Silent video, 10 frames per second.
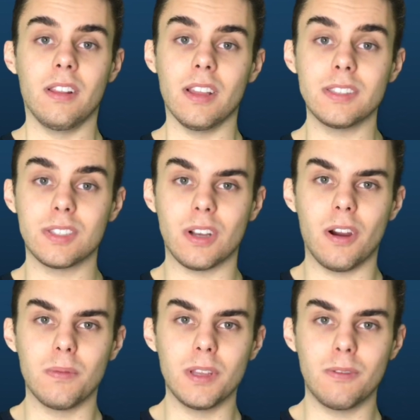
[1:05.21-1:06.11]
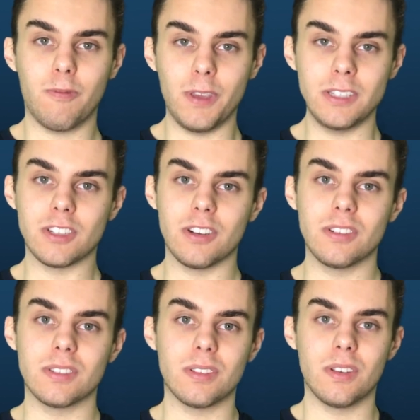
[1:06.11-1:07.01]
Let's start with
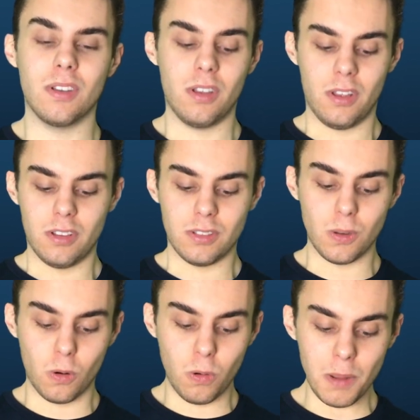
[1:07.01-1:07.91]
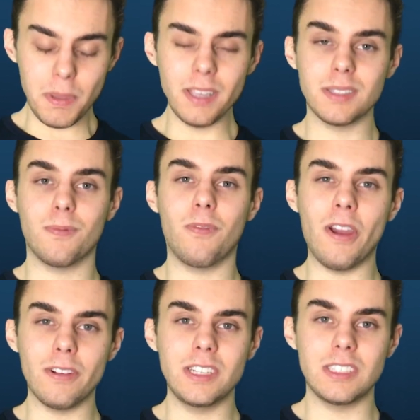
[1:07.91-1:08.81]
features. So Quibi is
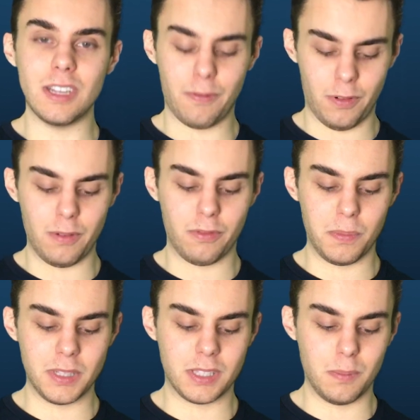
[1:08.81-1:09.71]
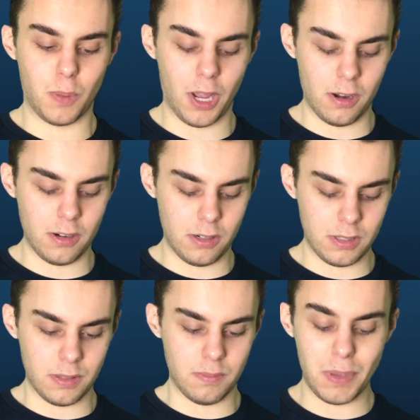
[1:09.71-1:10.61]
very different from its
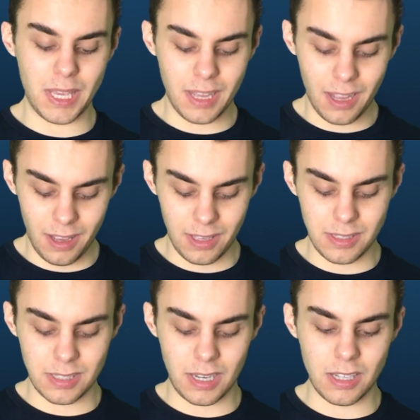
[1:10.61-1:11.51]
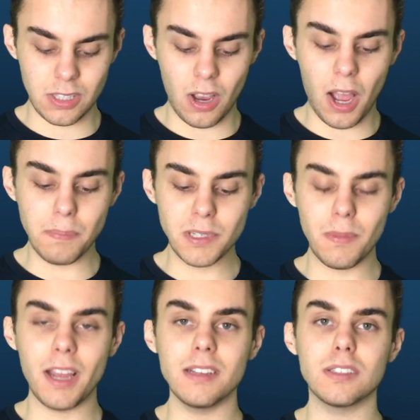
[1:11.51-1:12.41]
competitors because it's
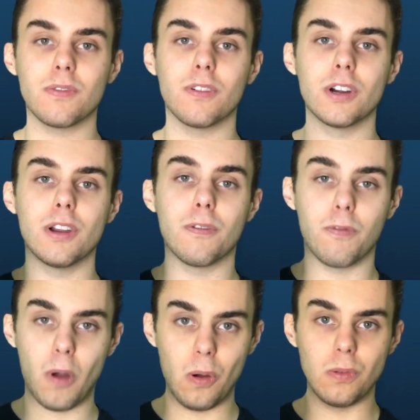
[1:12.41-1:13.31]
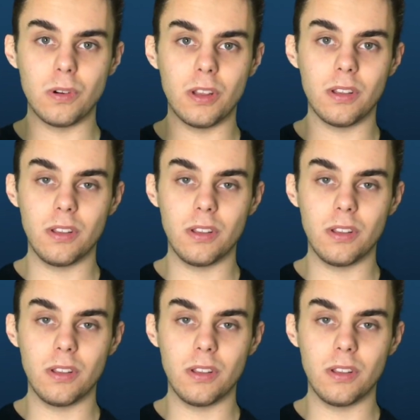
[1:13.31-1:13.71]
optimized for your phone.